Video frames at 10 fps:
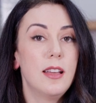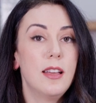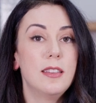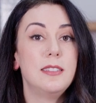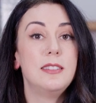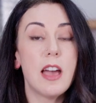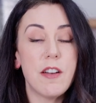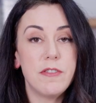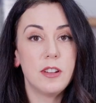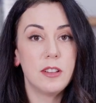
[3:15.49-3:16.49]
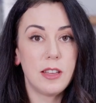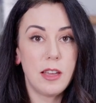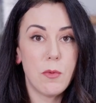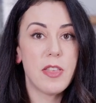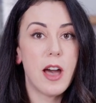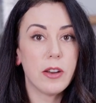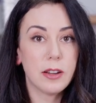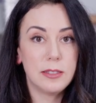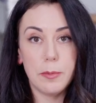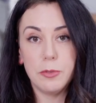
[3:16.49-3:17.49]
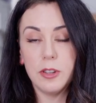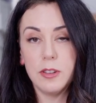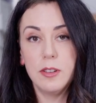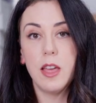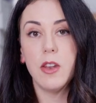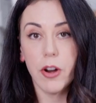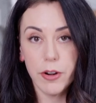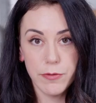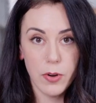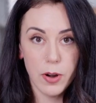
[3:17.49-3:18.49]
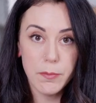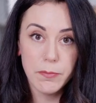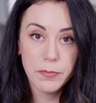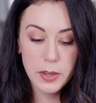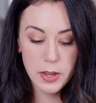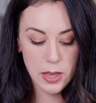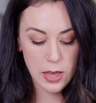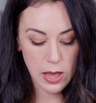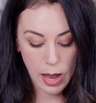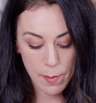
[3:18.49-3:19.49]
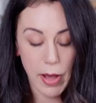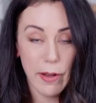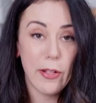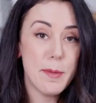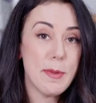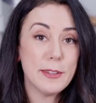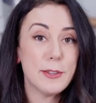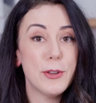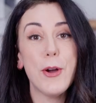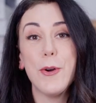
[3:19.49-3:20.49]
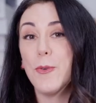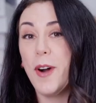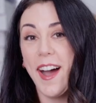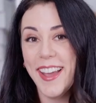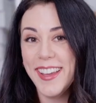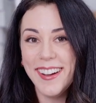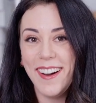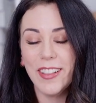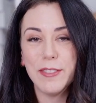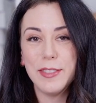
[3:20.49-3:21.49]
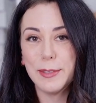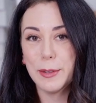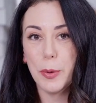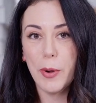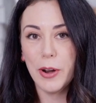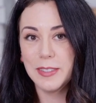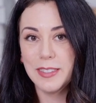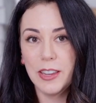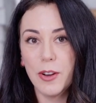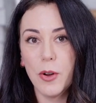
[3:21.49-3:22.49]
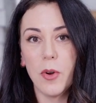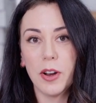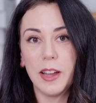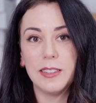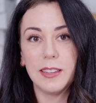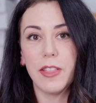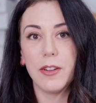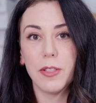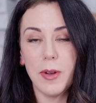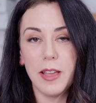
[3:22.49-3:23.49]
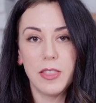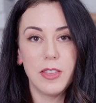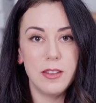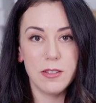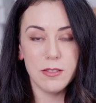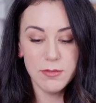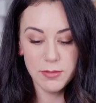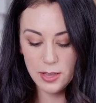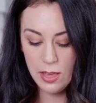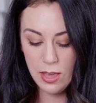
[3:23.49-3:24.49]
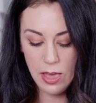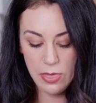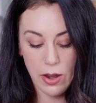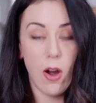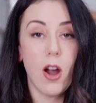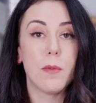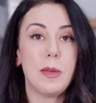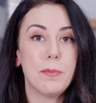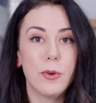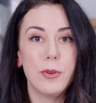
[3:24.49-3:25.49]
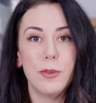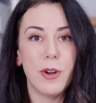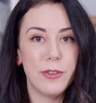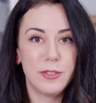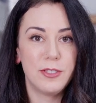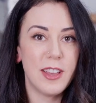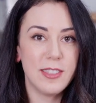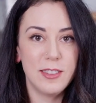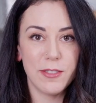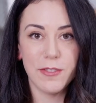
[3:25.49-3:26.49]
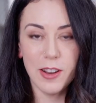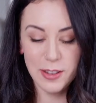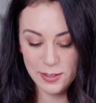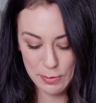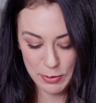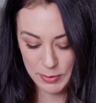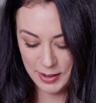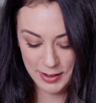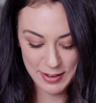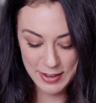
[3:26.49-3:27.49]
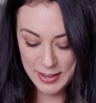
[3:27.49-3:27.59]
is definitely, without exception, an art form. I'm not claiming to know why all of these little parts in here are working together the way that they do. There are people who understand the difference between